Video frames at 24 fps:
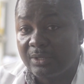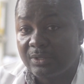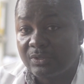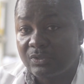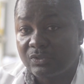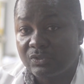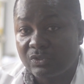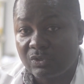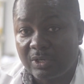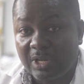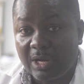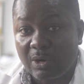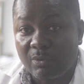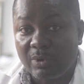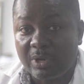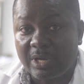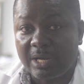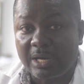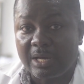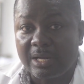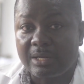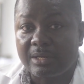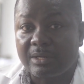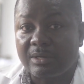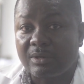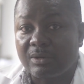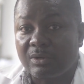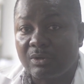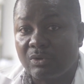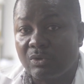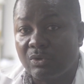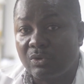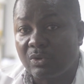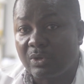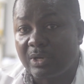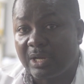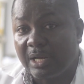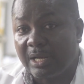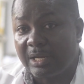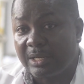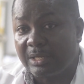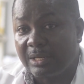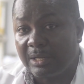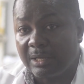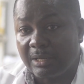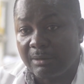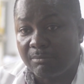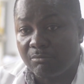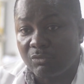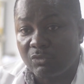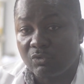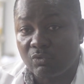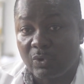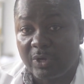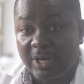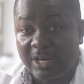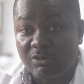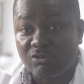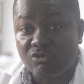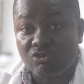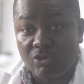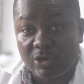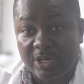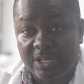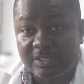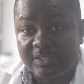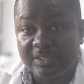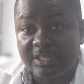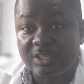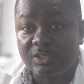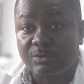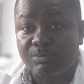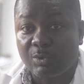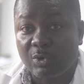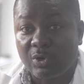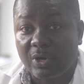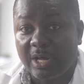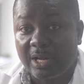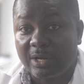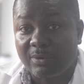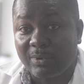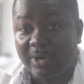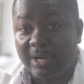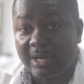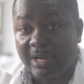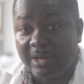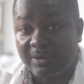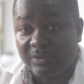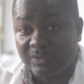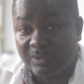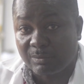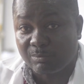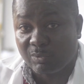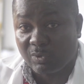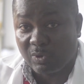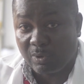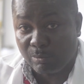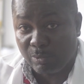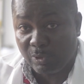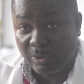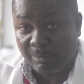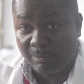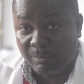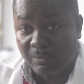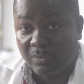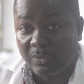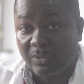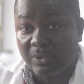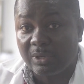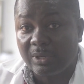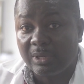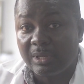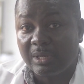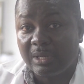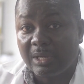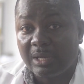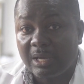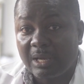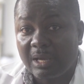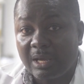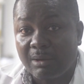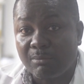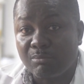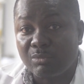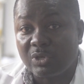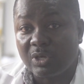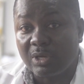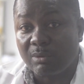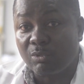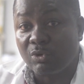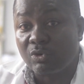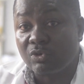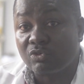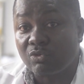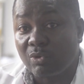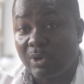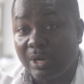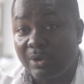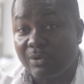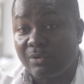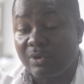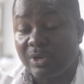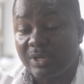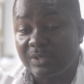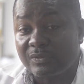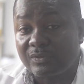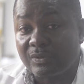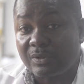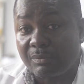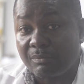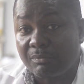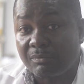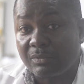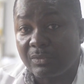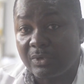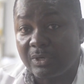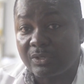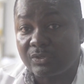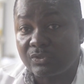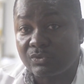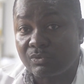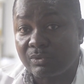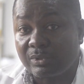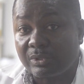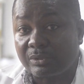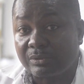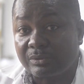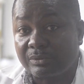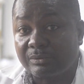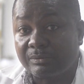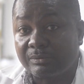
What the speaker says: so that we can look at, we can trace these products when there is a problem and be able to address them as well.